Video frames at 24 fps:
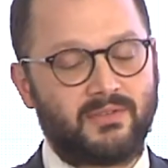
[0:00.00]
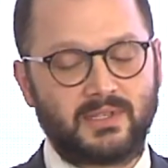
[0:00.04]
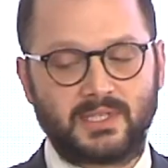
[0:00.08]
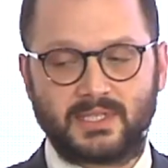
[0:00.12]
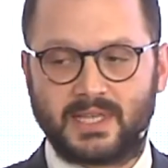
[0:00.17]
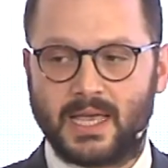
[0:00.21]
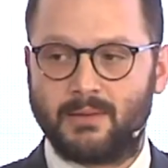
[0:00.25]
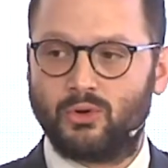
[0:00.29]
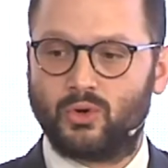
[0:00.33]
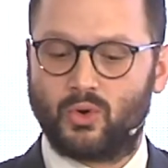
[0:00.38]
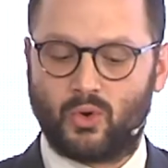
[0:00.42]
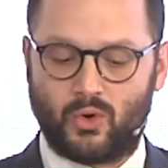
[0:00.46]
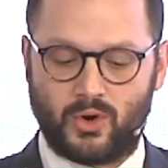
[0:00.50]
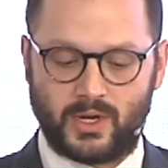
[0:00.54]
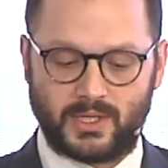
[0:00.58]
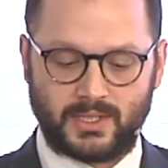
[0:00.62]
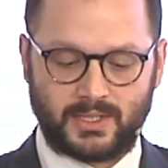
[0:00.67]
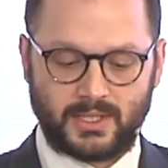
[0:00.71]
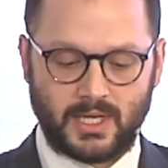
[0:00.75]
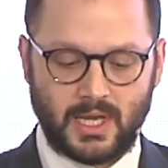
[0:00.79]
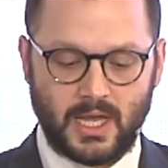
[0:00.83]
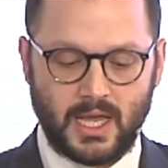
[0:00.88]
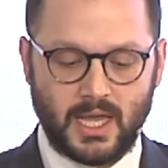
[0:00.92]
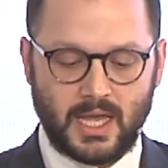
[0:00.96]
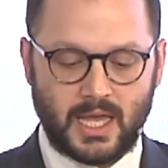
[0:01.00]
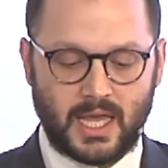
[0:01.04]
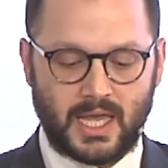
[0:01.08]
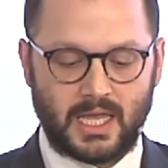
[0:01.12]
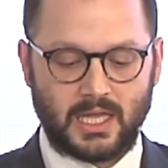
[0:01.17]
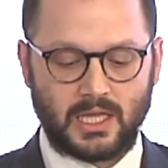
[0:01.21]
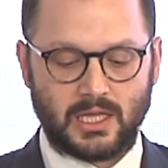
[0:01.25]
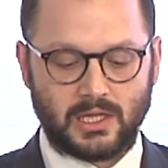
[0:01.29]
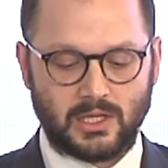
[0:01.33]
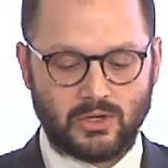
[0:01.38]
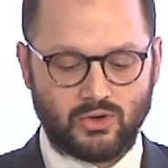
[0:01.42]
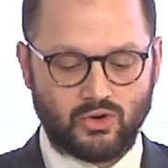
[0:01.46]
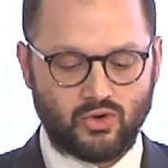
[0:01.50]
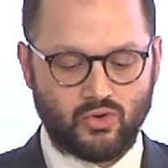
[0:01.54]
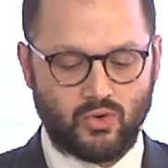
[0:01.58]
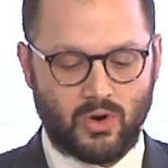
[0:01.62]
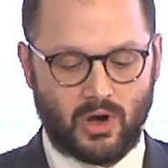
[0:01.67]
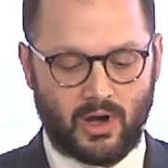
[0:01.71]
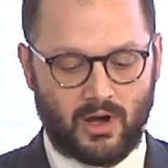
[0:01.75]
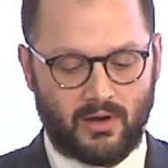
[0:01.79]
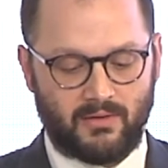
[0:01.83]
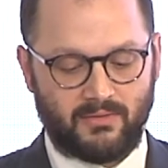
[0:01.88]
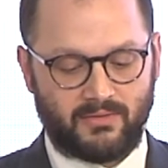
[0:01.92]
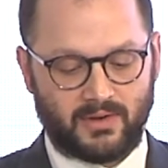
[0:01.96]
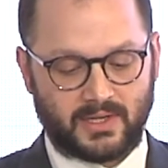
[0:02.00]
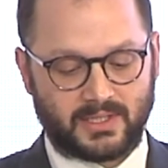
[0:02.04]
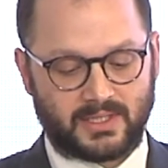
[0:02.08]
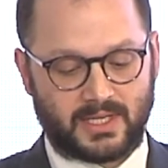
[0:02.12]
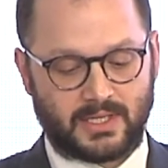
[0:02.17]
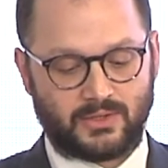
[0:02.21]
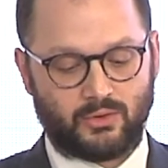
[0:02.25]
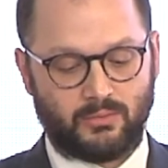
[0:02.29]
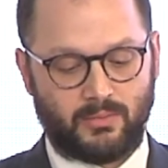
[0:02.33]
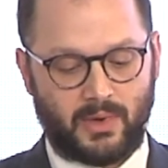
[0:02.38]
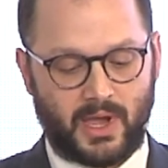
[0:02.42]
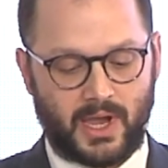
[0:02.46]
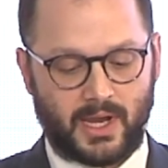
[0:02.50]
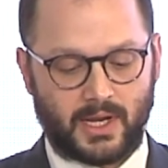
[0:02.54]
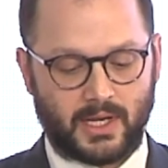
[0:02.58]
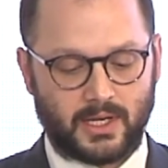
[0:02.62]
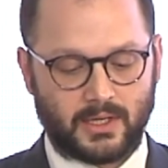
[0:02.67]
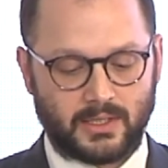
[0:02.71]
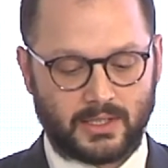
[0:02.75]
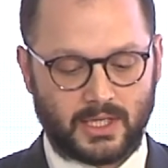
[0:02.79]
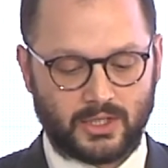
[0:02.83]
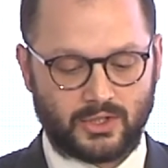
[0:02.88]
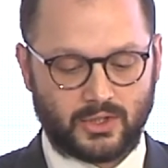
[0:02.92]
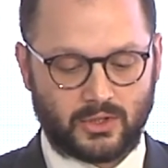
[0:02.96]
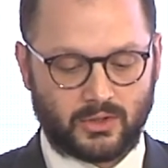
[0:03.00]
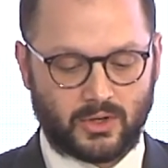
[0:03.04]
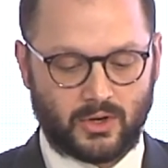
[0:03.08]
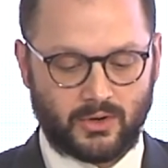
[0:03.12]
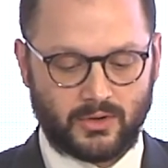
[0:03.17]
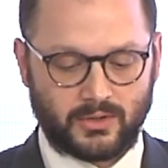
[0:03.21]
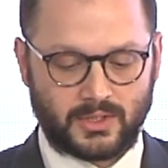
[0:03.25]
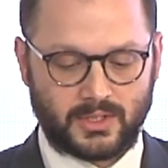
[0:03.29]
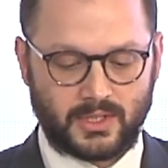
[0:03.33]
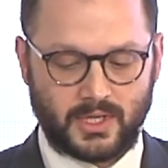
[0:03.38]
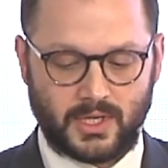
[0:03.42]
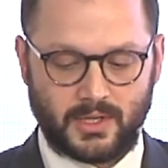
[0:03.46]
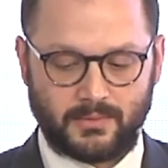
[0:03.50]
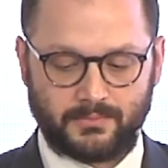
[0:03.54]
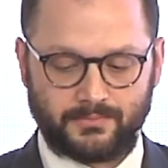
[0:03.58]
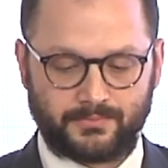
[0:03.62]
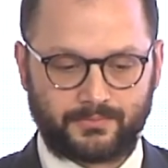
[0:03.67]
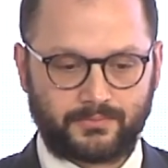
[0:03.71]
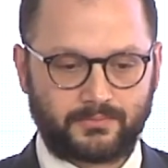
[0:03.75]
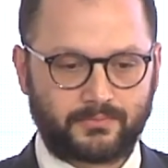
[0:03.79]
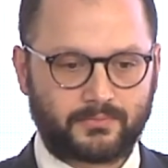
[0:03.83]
stablecoins in lieu of a central bank digital currency.